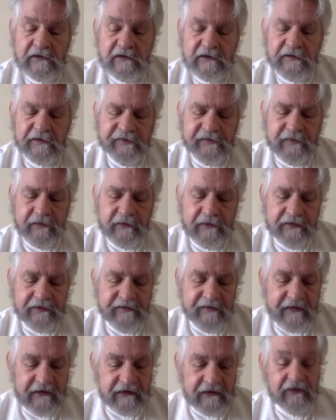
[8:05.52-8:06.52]
The fourth
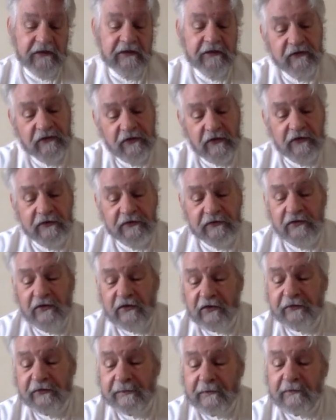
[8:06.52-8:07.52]
evangelist, John's
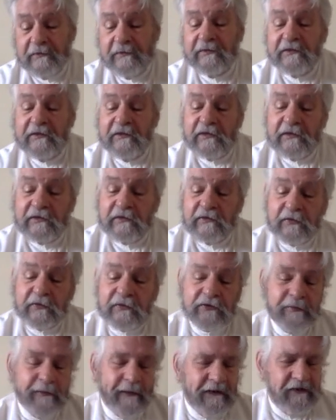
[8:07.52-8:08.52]
gospel,
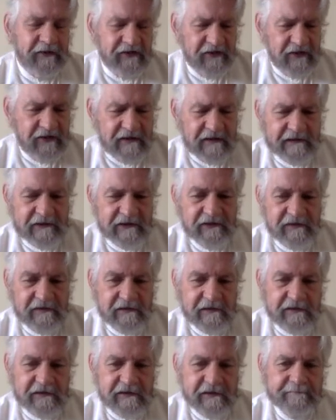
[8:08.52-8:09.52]
talks about signs
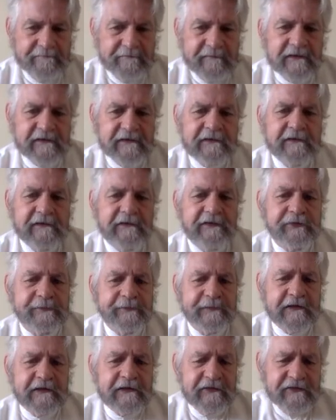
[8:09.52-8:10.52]
rather than miracles,
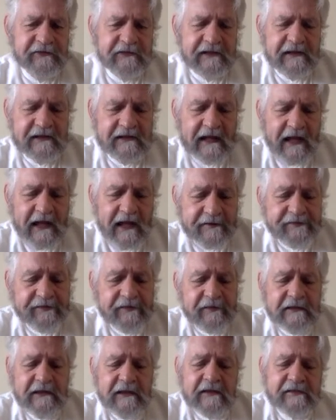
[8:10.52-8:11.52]
because nearly
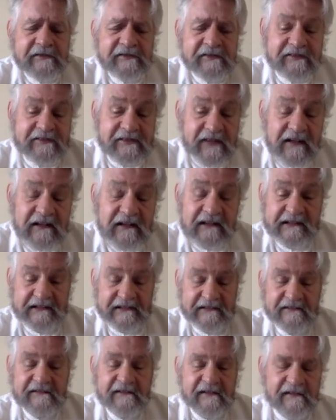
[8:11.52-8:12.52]
every
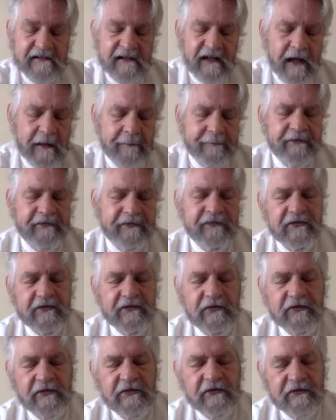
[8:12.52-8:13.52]
sign that happens
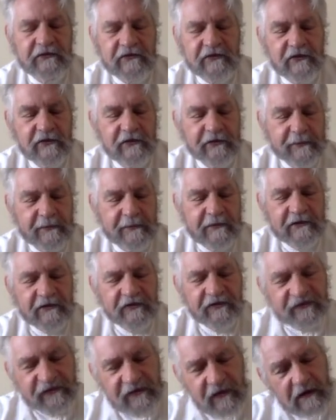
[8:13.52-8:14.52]
in John's gospel
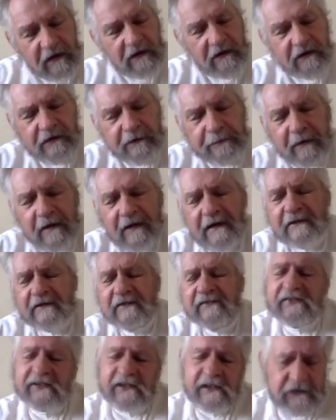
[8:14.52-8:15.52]
is followed by
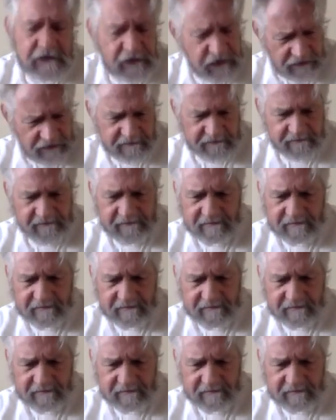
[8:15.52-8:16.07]
discussion.